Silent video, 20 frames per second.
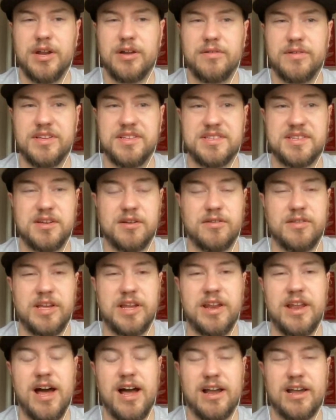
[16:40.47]
You know, he's
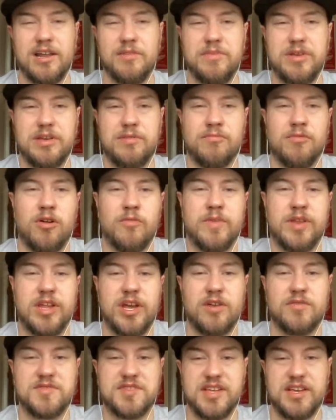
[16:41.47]
certainly not going to be Roman
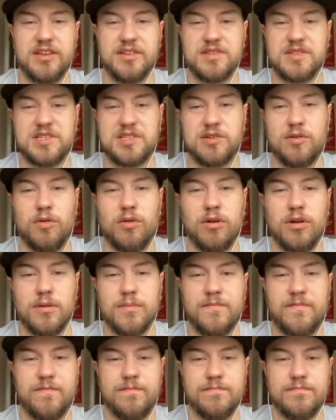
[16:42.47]
Josi and
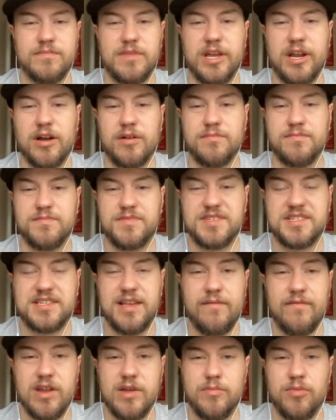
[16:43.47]
score, you know,
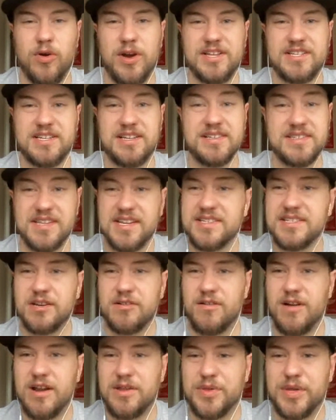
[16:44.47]
70 points in a
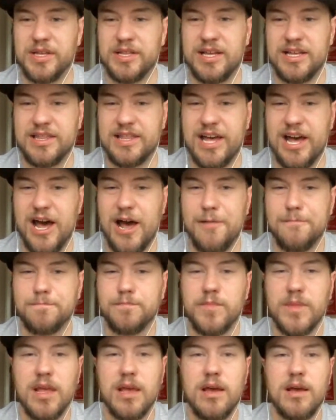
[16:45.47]
season or anything like that.
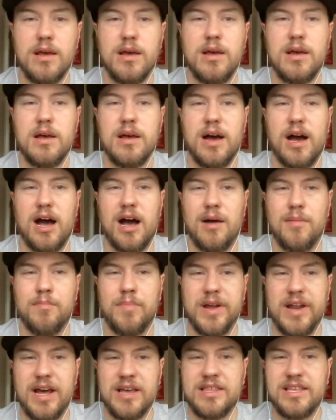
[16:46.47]

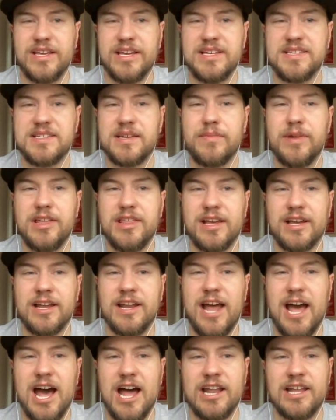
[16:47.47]
But I think he's somebody that
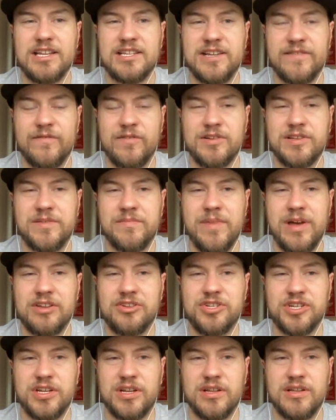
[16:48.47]
can add a different
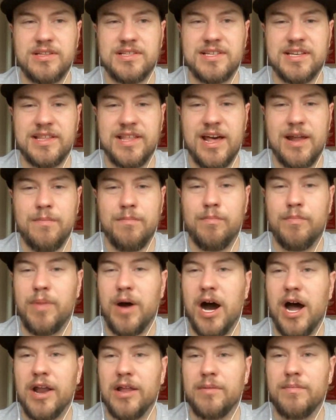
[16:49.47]
dimension to that
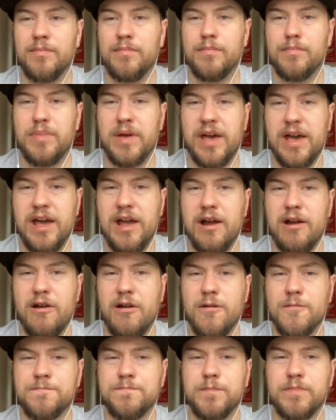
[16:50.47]
bottom
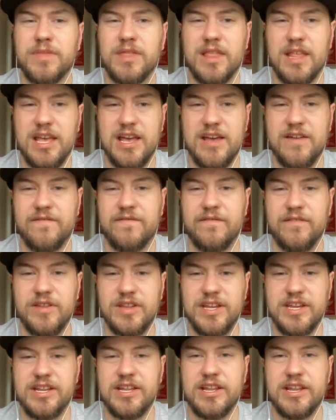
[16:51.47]
pair if
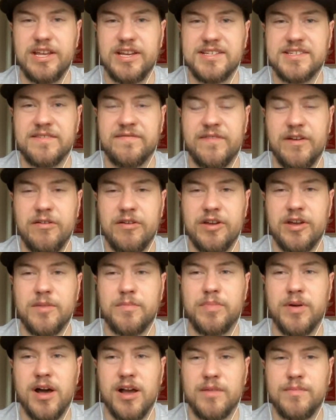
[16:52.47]
needed. He is a very
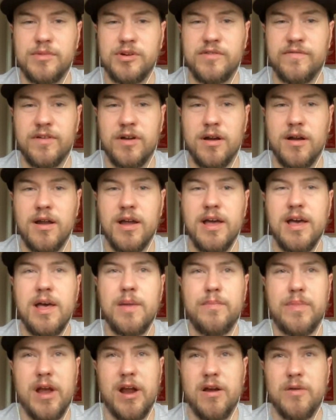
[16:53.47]
good puck mover.
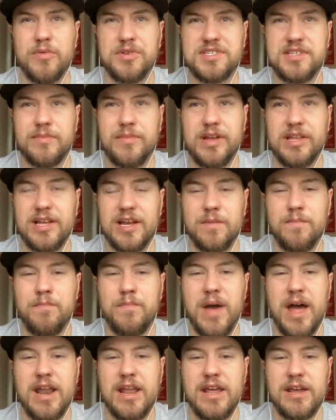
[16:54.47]
Pairing with somebody like
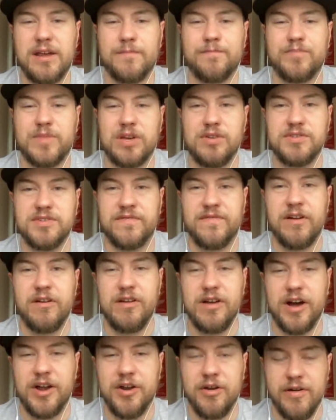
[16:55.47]
Benning, who's a
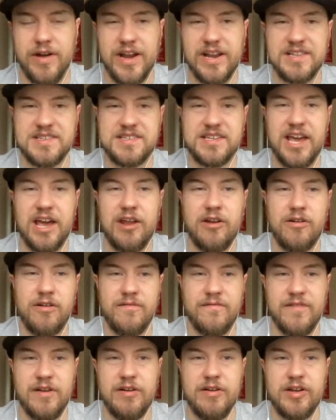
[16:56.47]
very underrated skater and
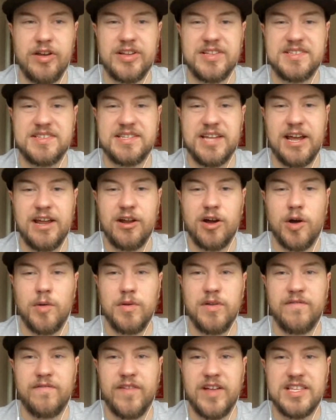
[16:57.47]
a very good
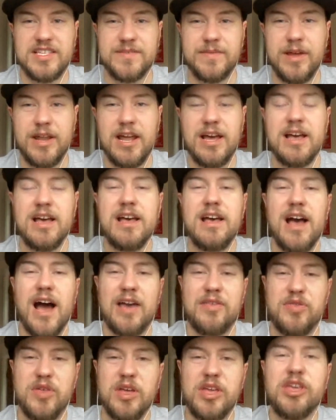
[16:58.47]
stay-at-home defenseman,
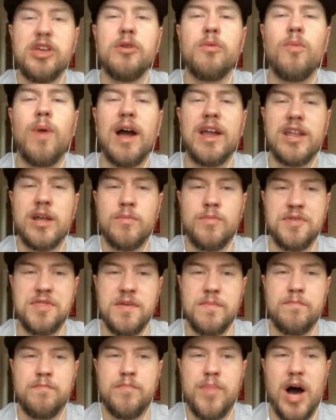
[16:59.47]
I think you wind up with
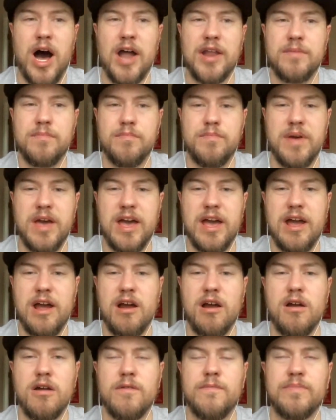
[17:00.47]
a bottom
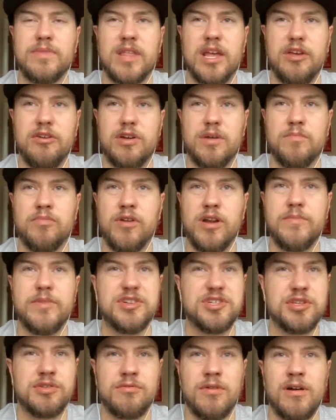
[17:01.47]
pair that you can pretty
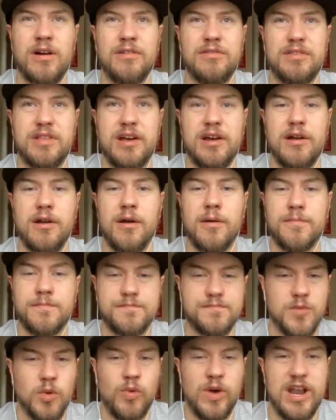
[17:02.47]
much throw out there
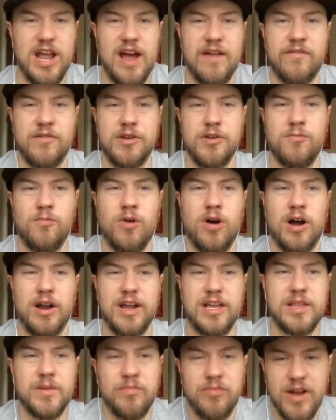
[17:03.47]
whenever you
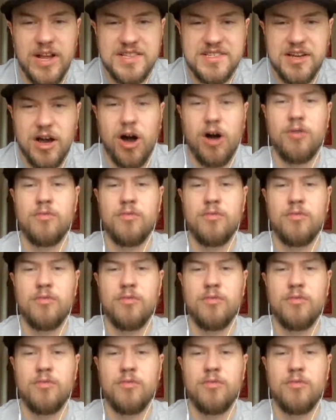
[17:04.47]
want. And the Preds